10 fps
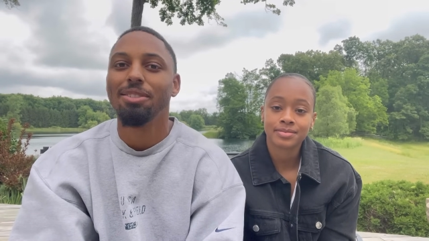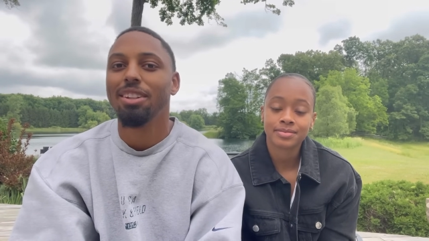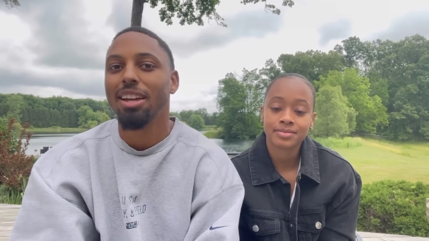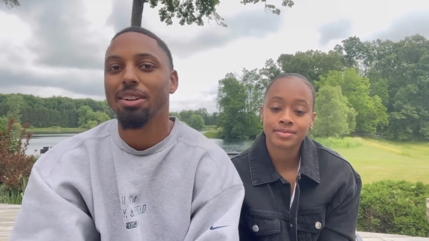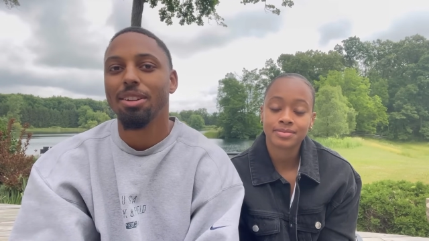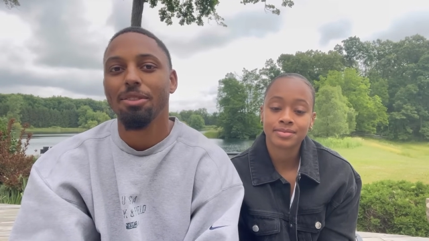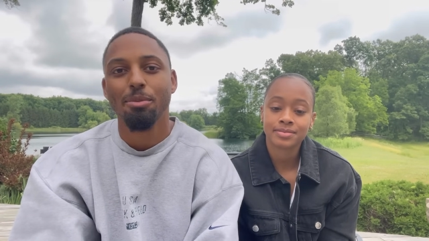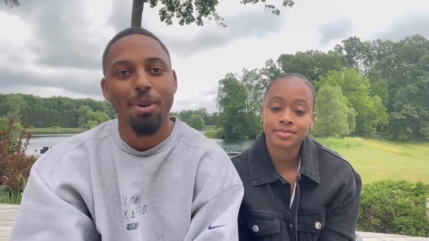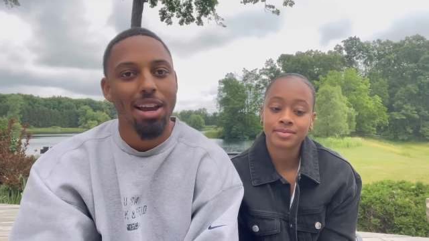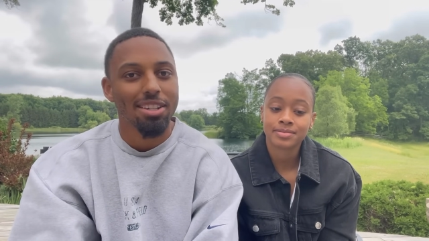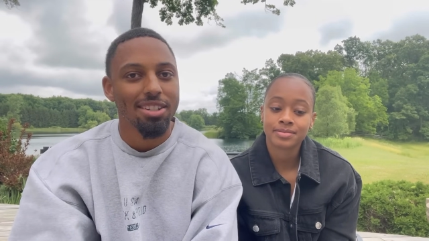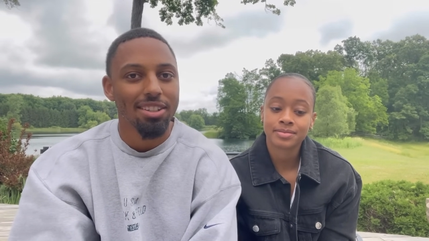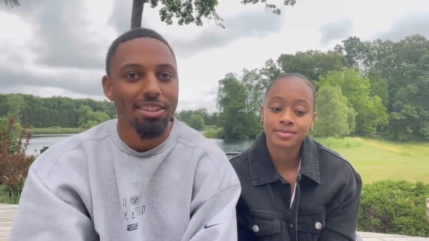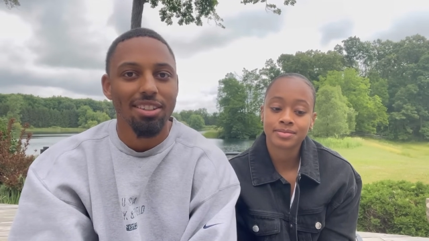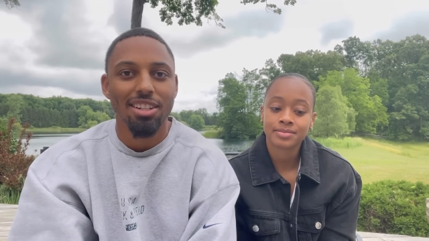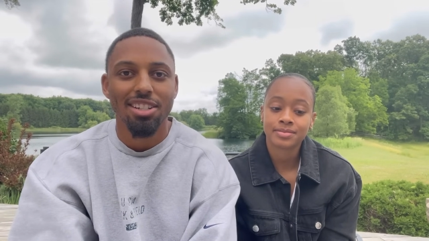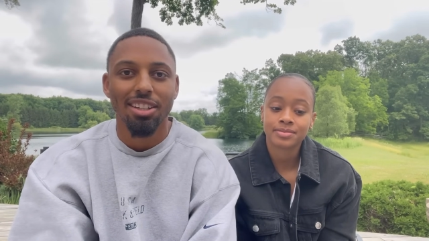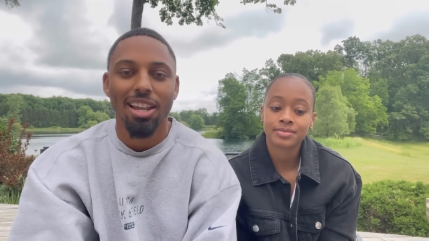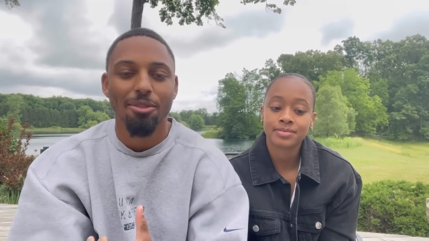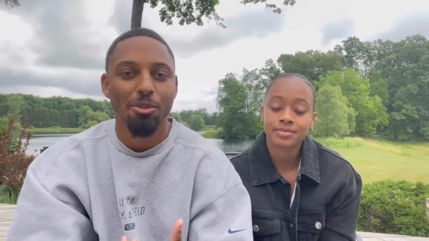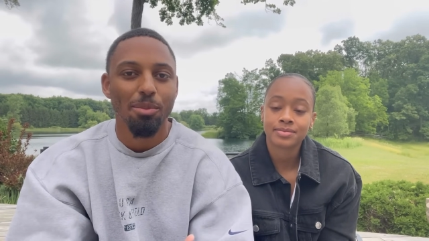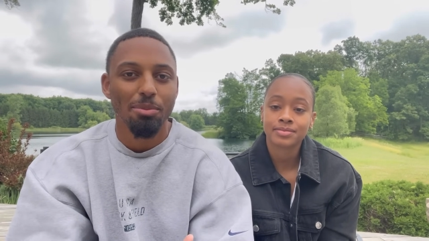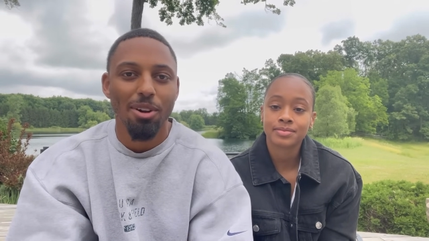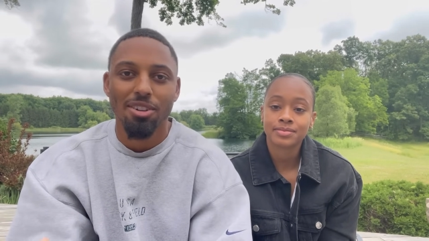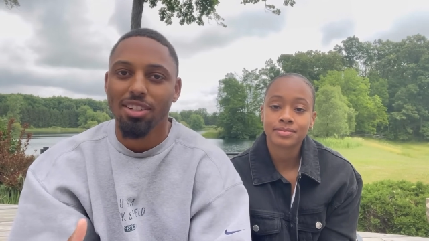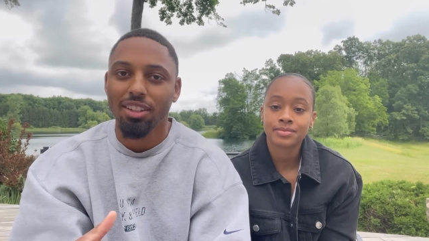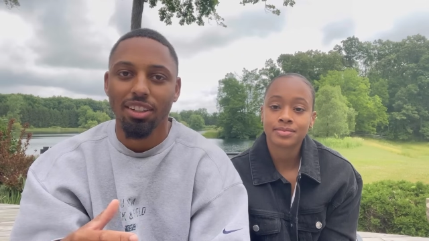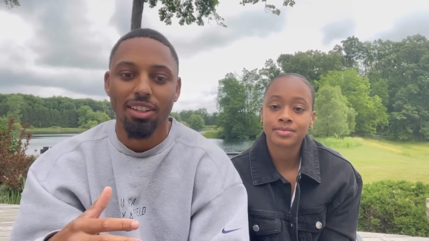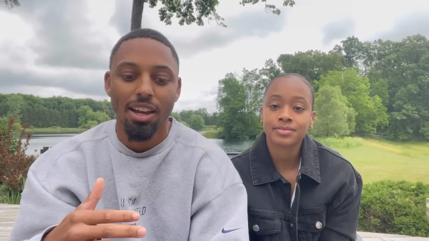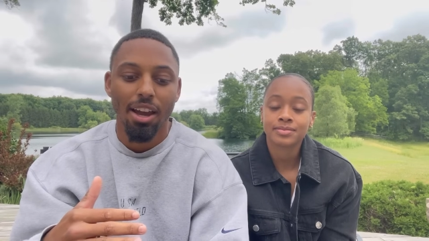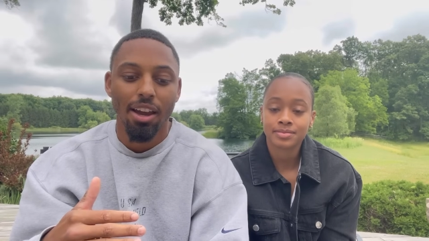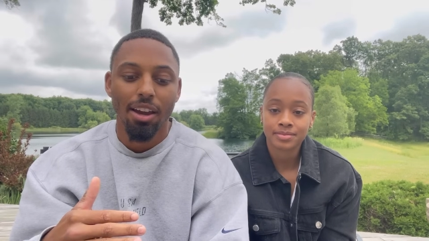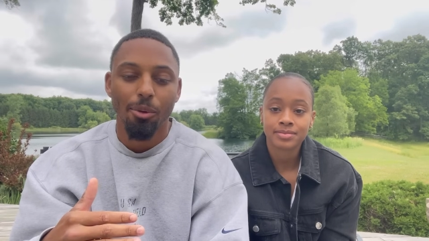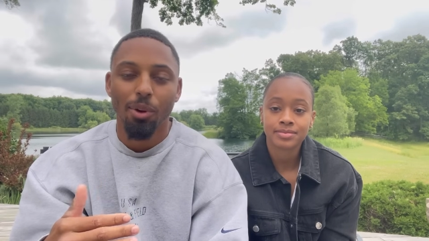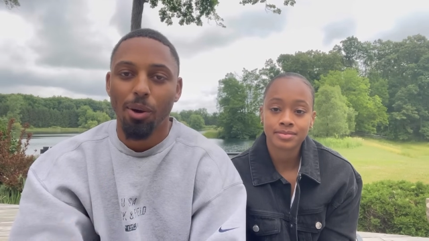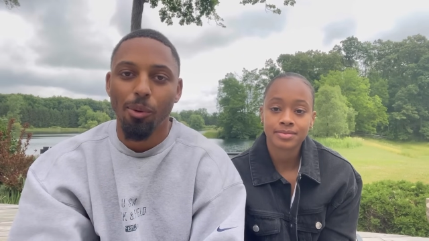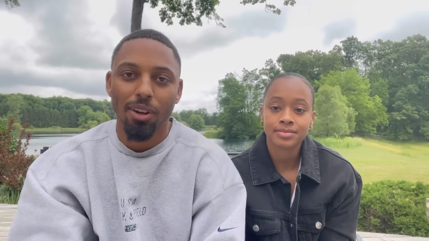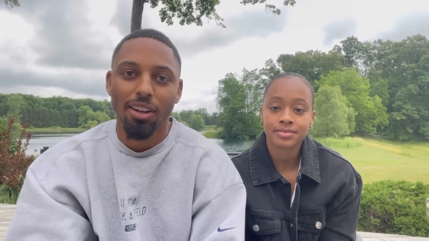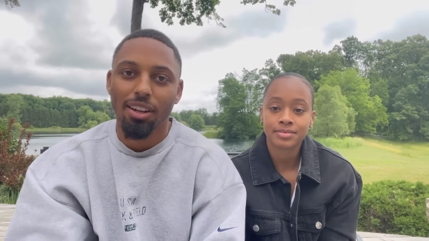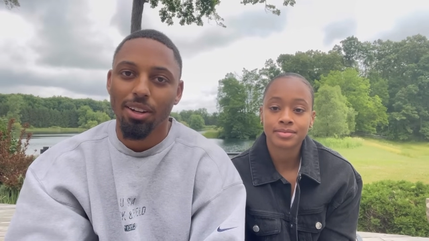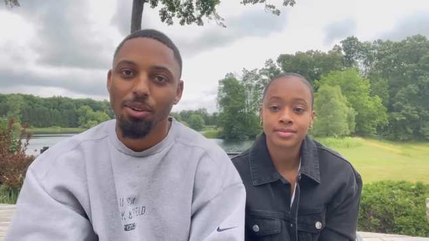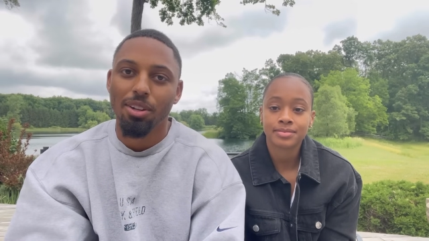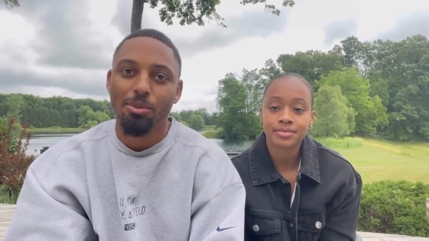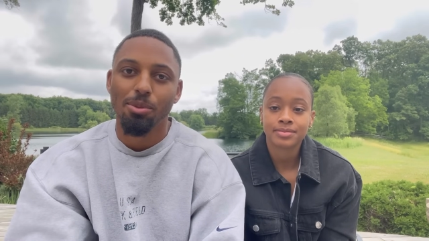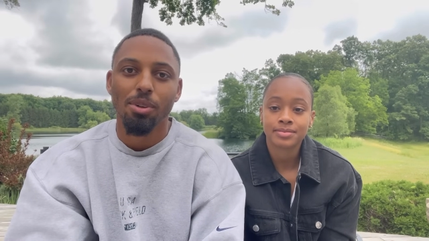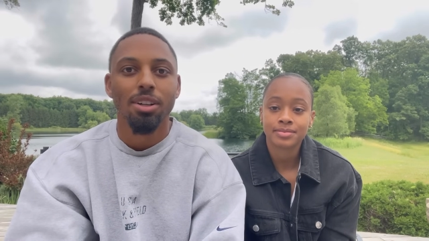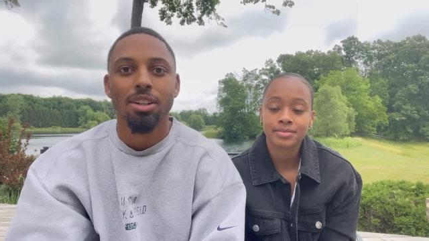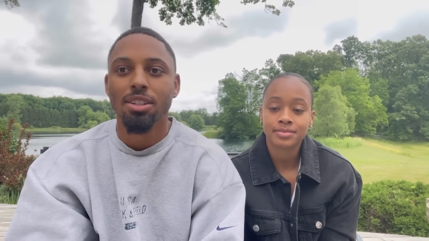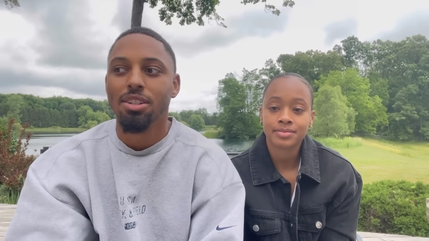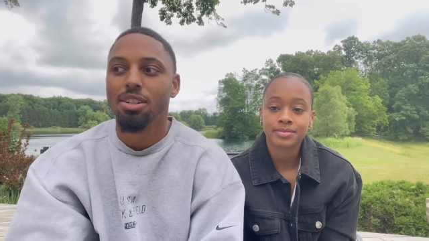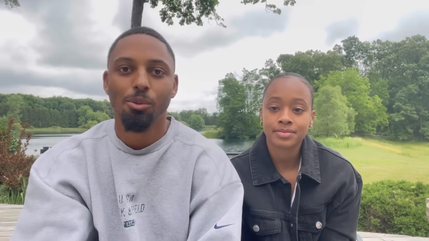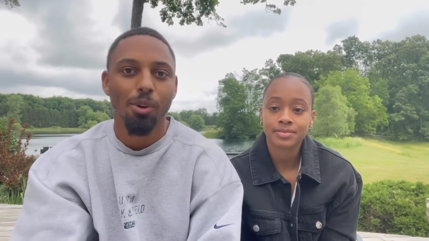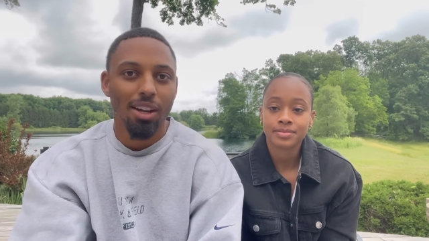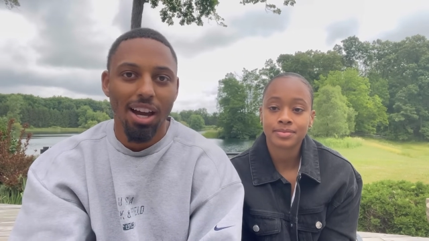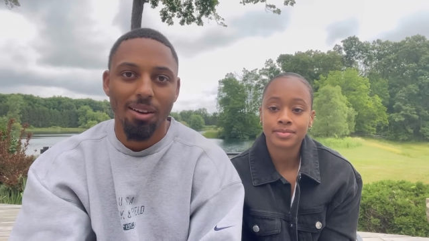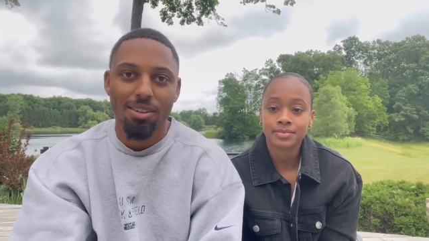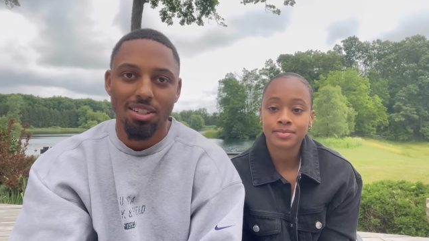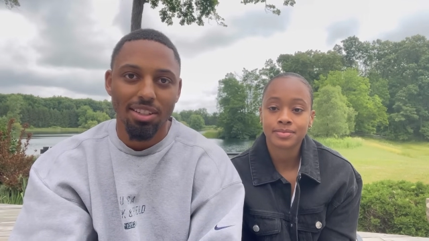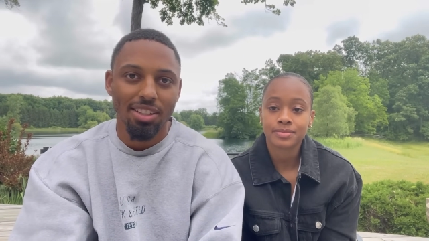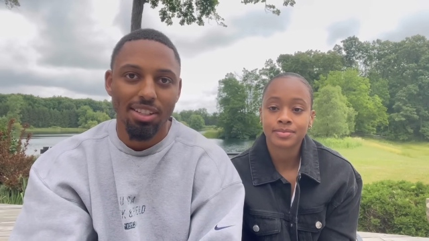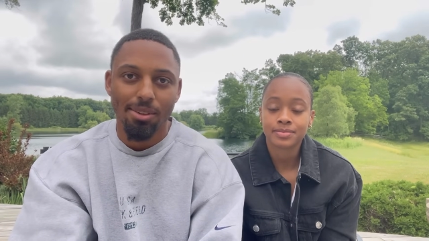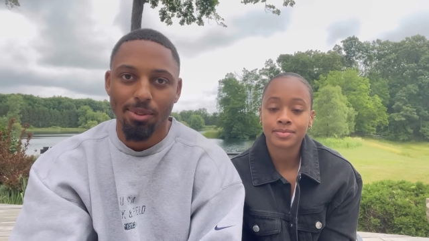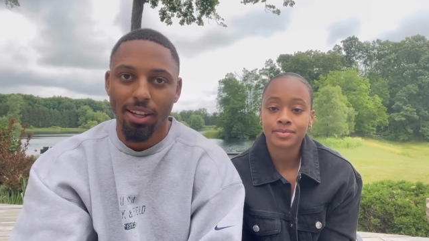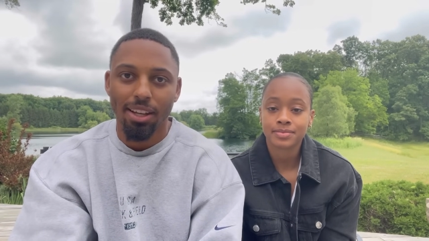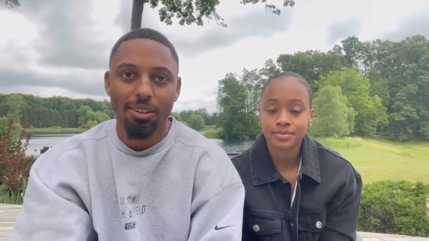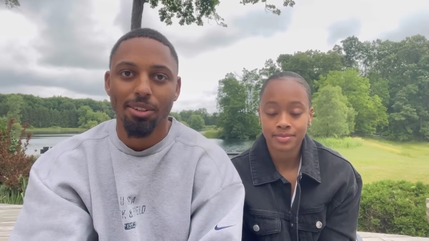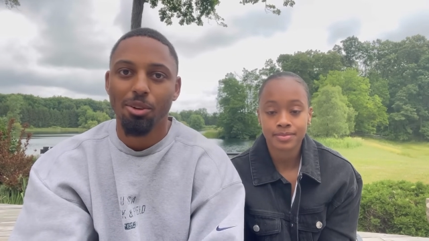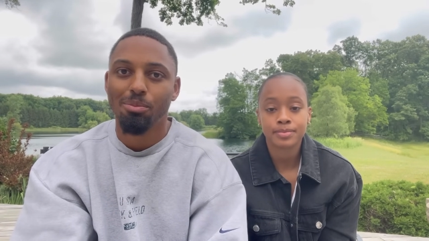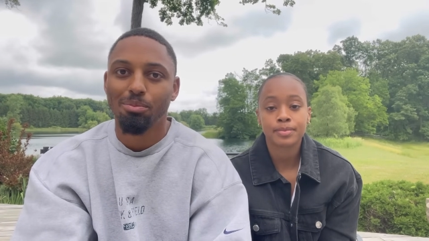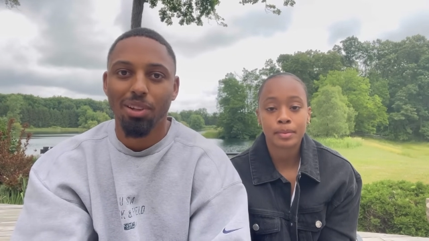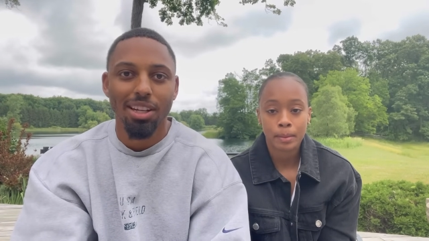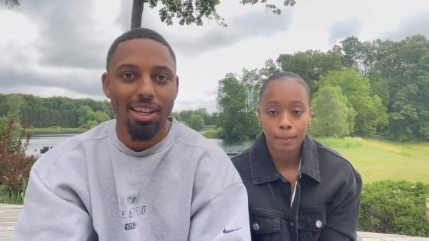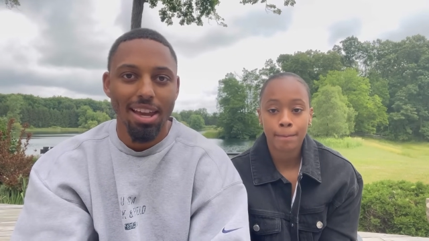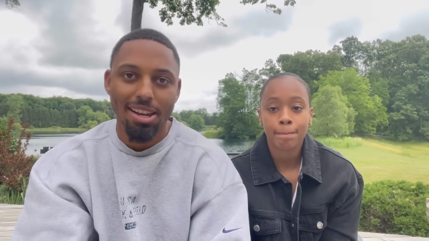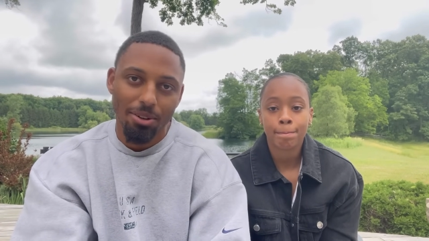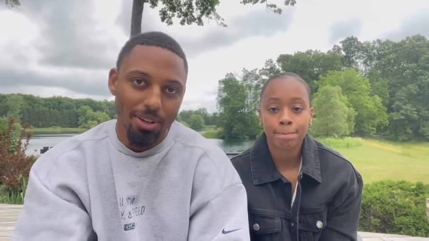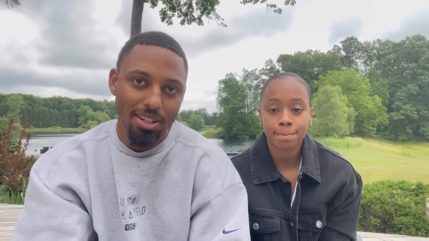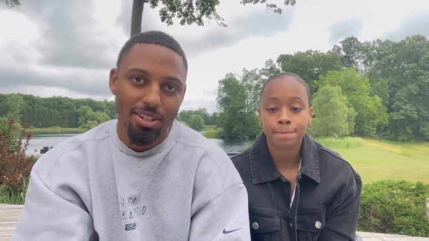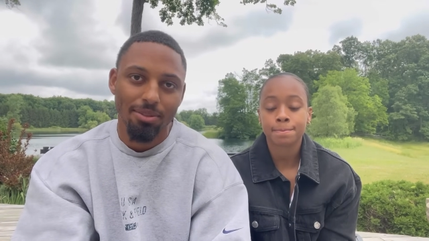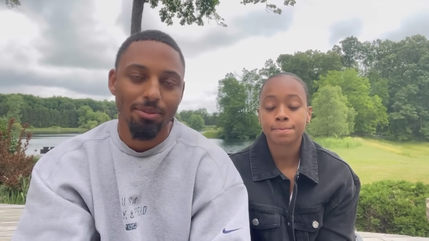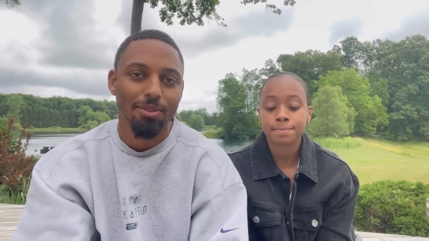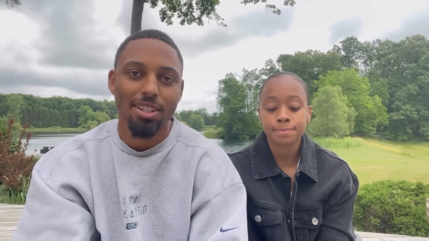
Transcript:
Speaker 1: Like, even back to initially, like for me personally, what I wanted in the crib was, one, obviously enough land, you know, plenty of acreage, mm-hmm.